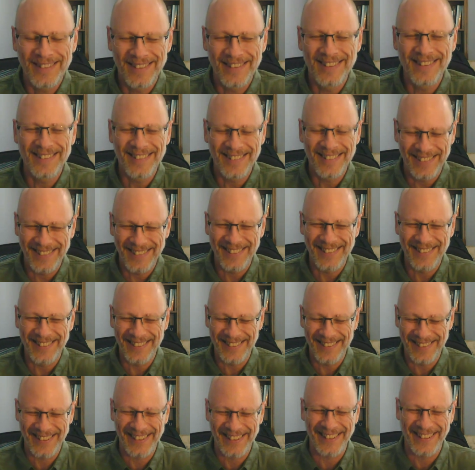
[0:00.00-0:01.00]

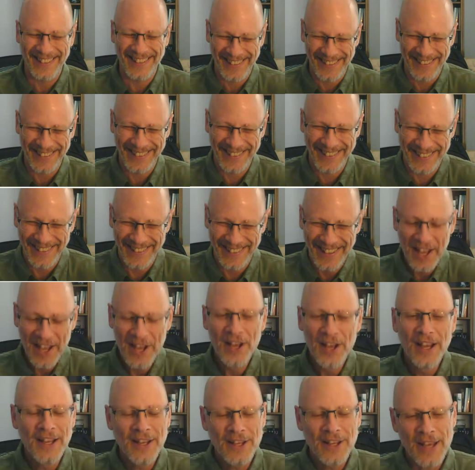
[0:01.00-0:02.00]

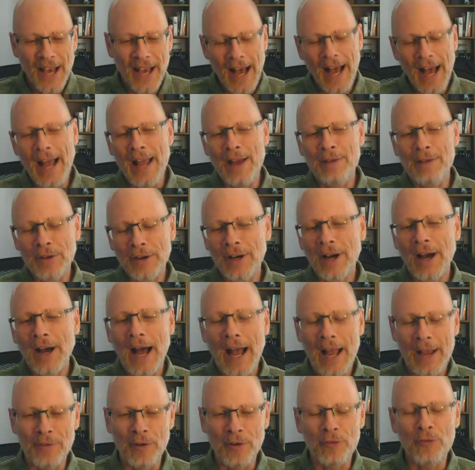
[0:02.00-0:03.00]
Oh, yeah,
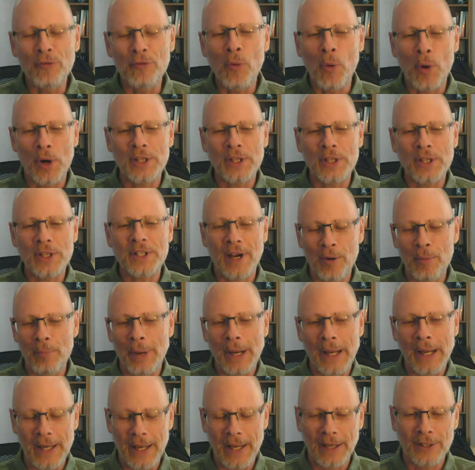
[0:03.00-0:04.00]
I have a 4
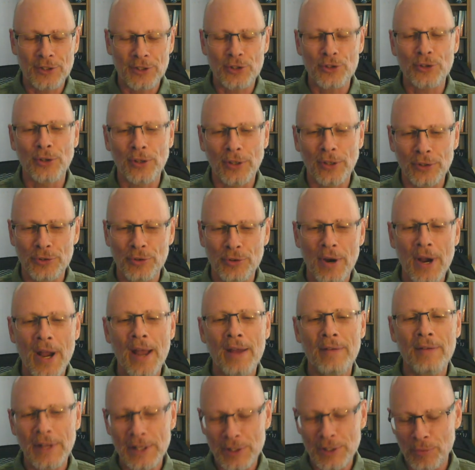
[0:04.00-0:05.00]
terabyte external
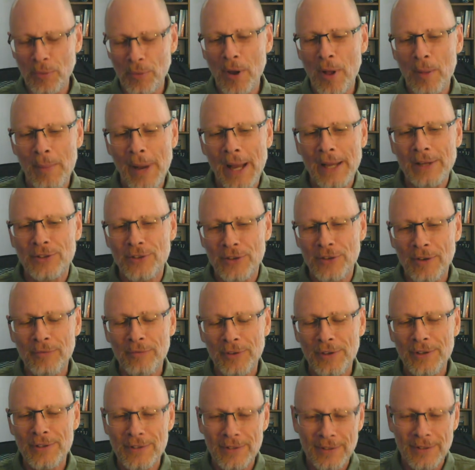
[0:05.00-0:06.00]
drive. That's where all my
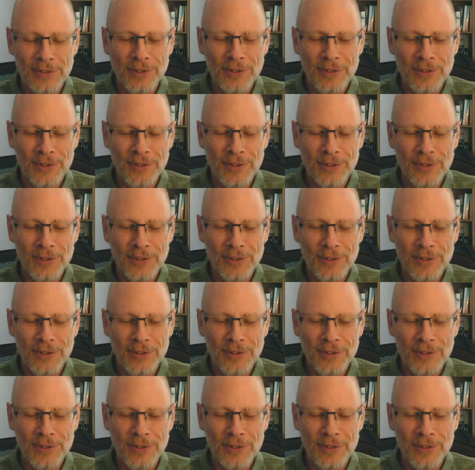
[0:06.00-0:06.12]
stuff is.